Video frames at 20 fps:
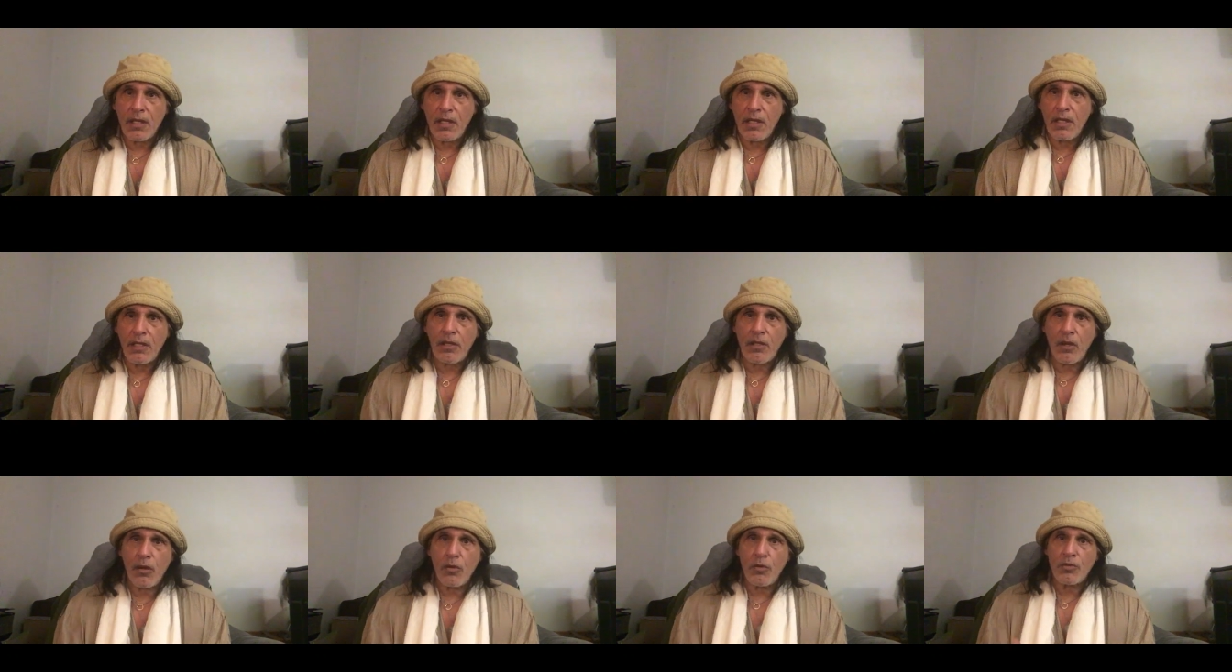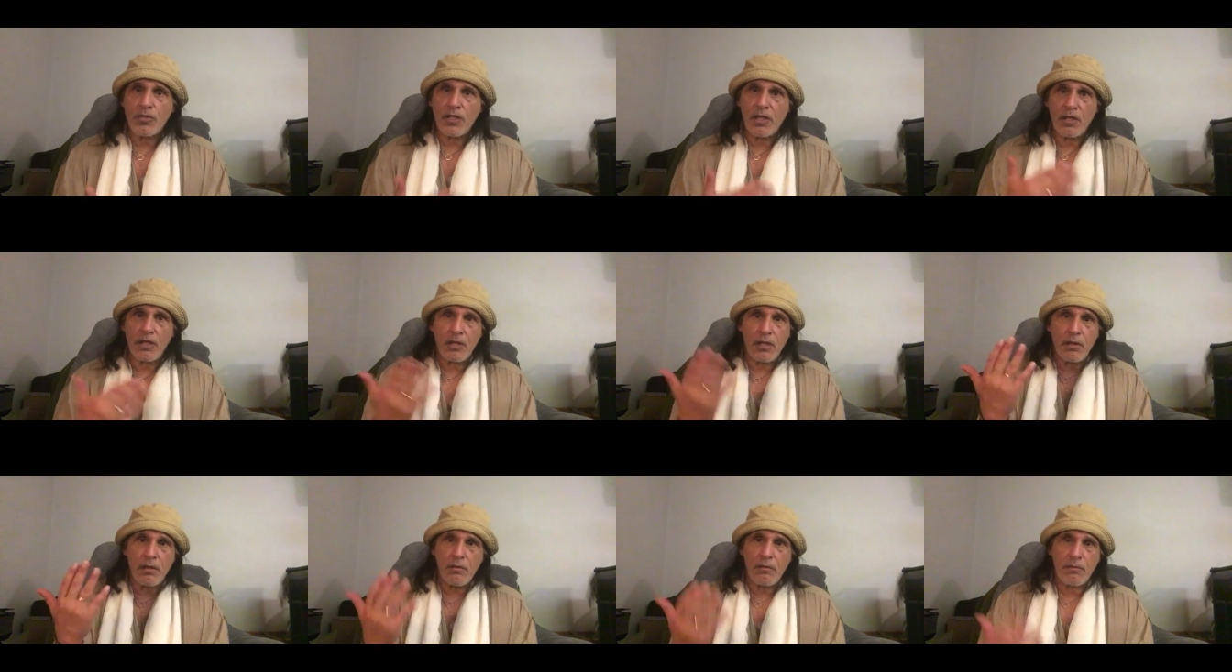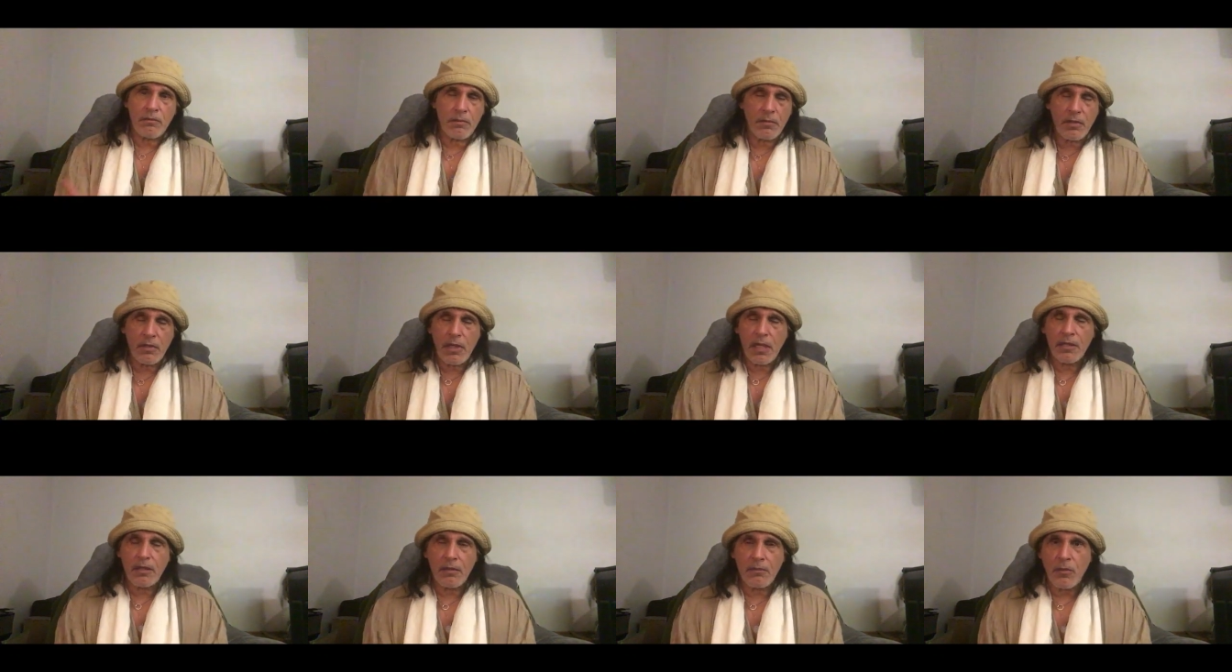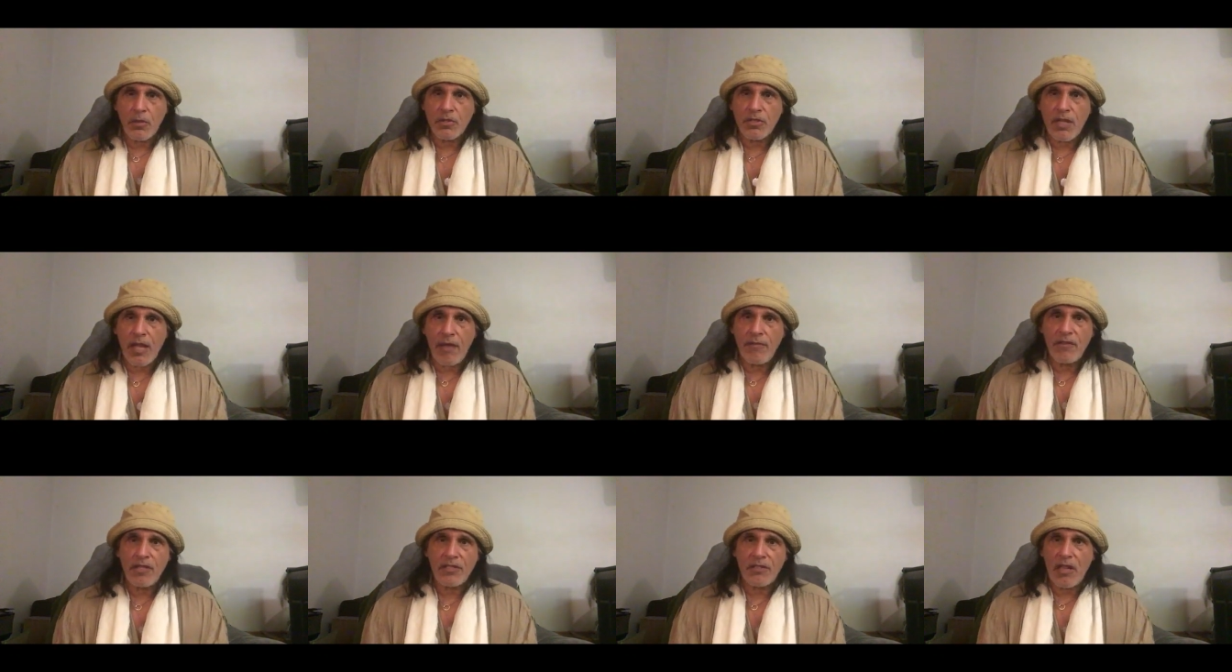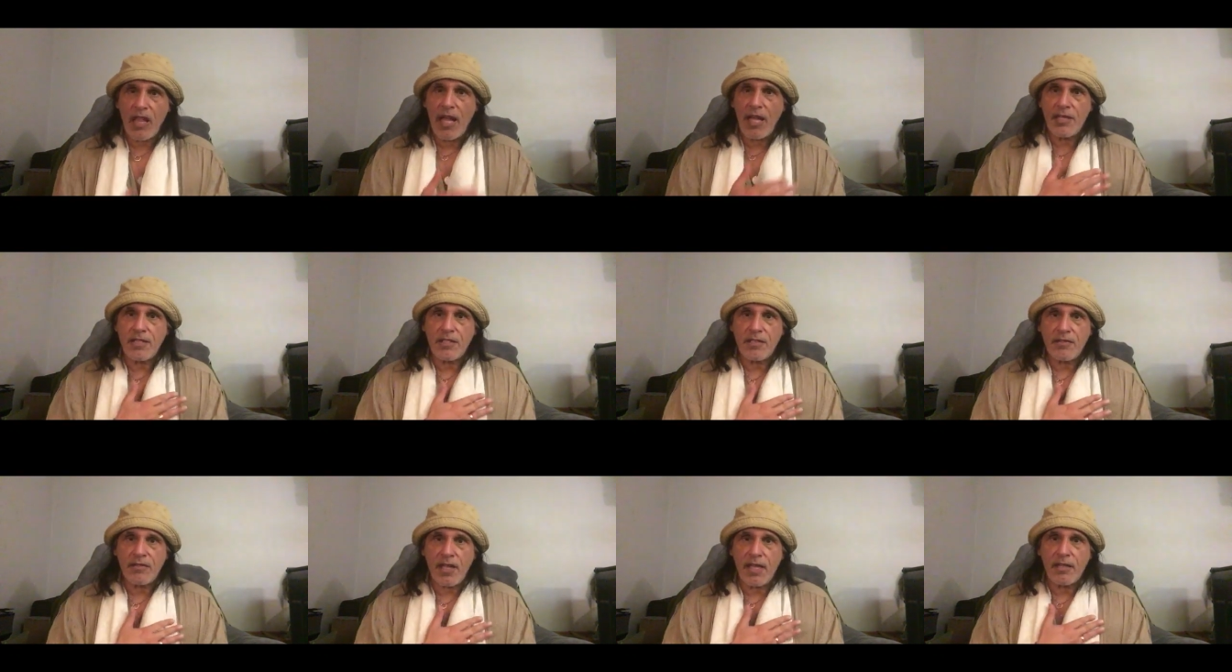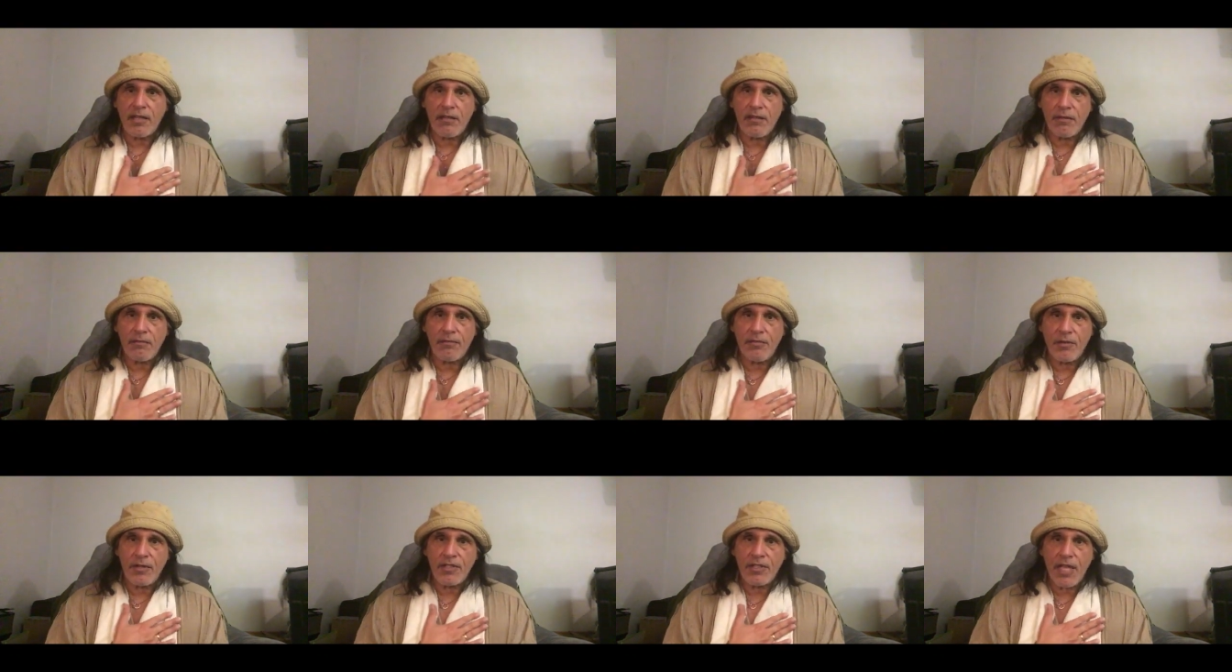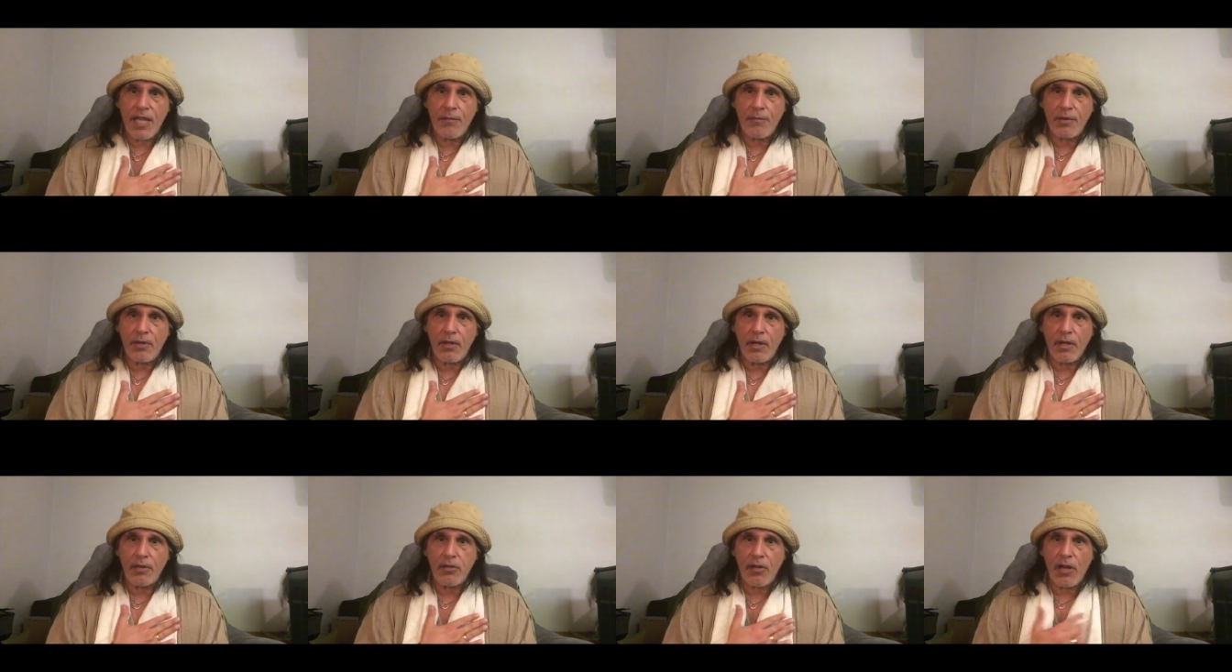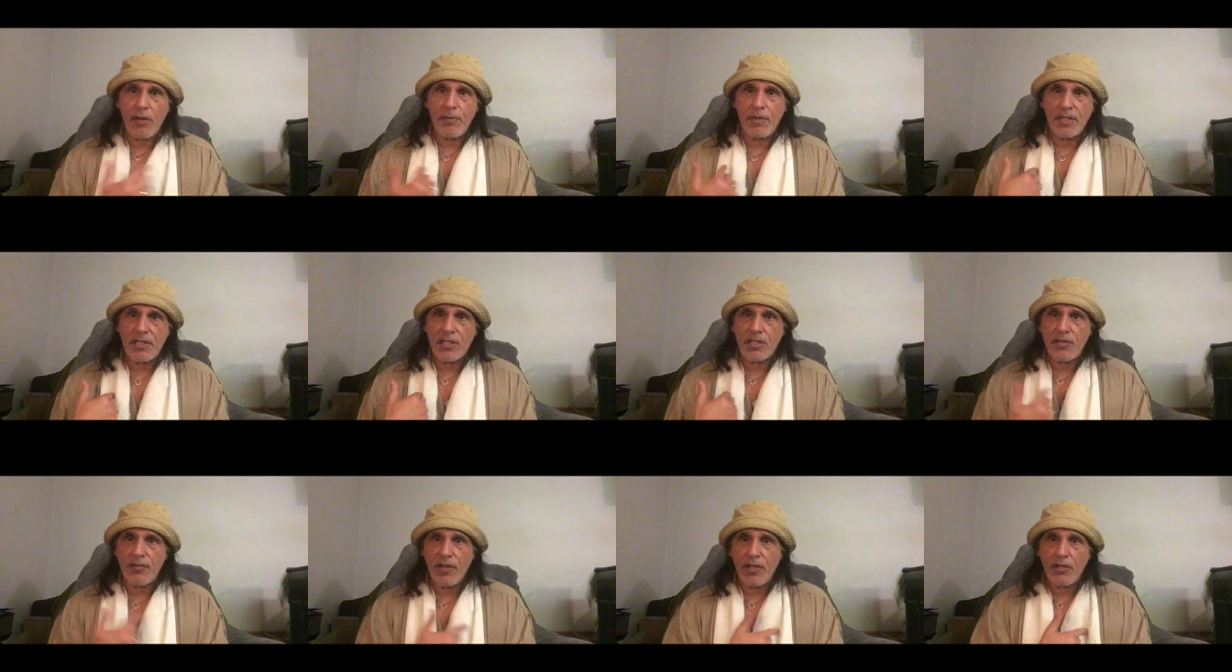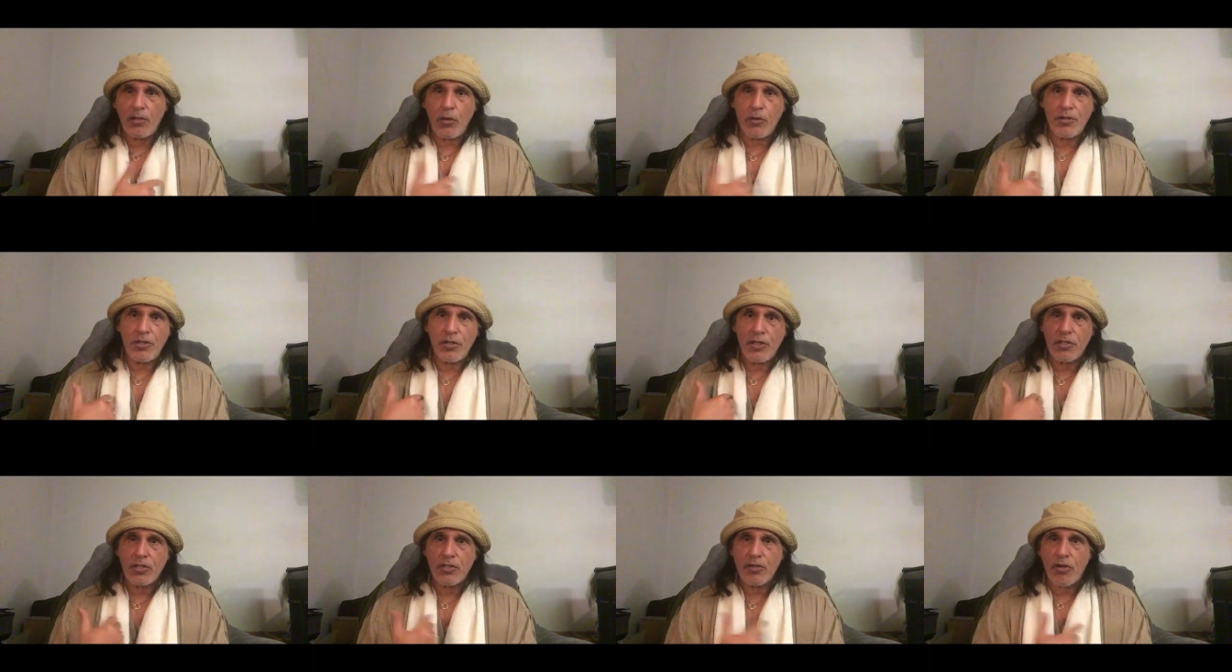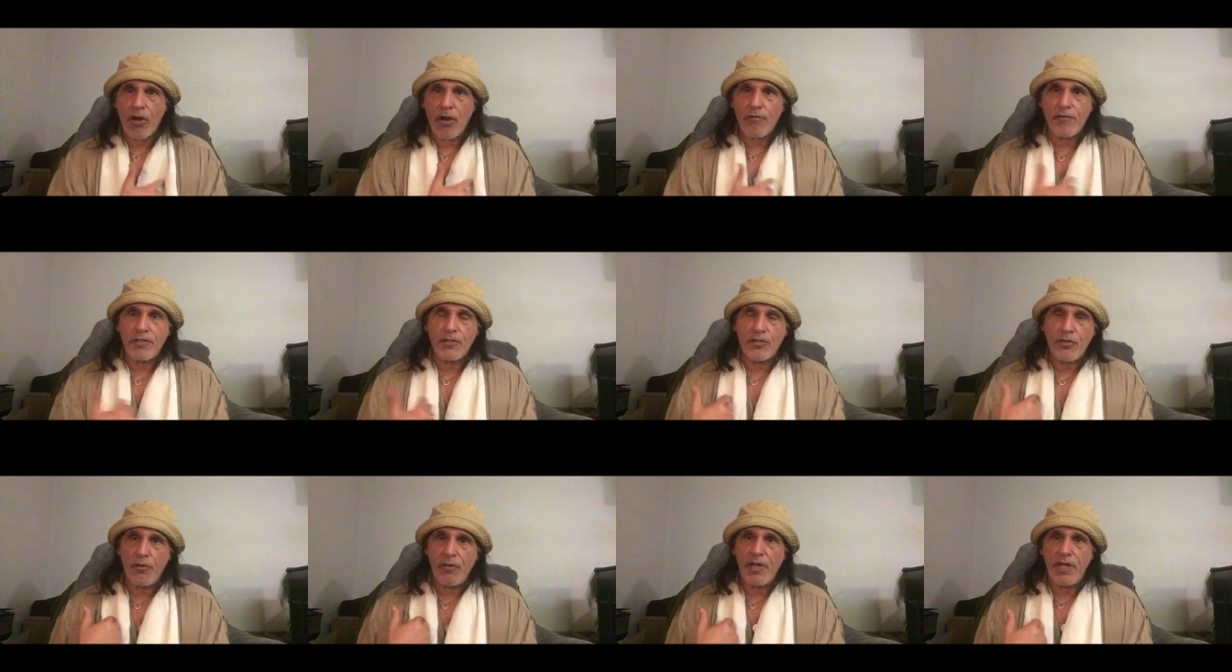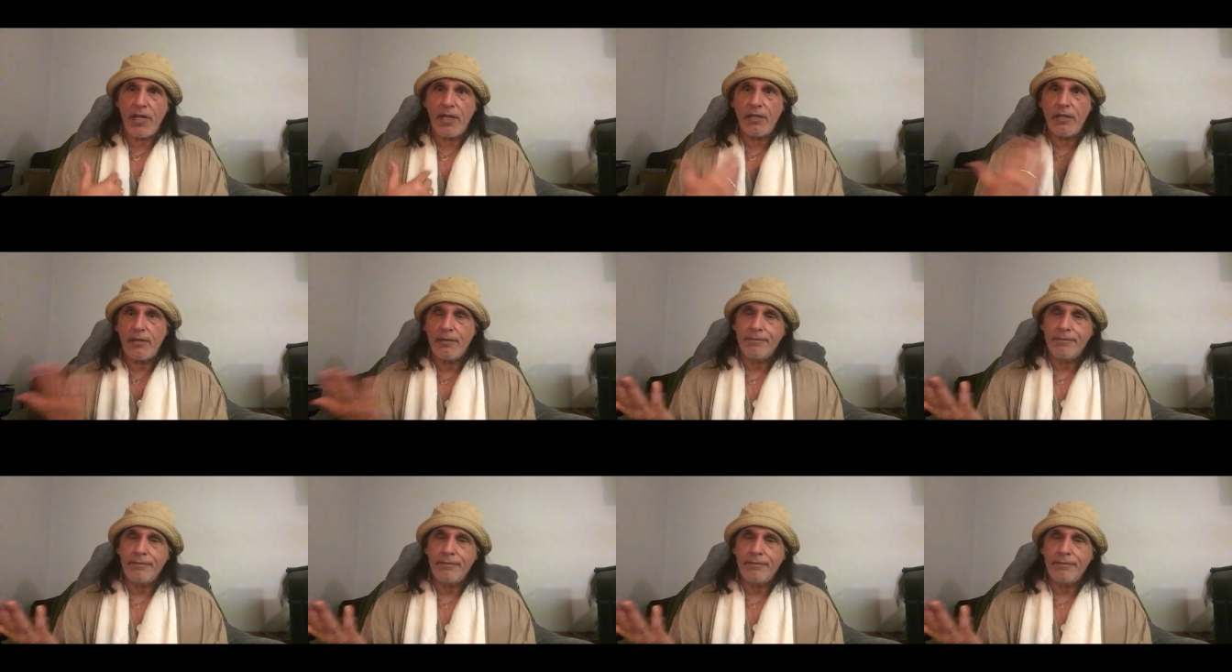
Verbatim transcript: he knows and, and like the most obvious lie is if like, for example, I thought about this, if I told you this scarf was green,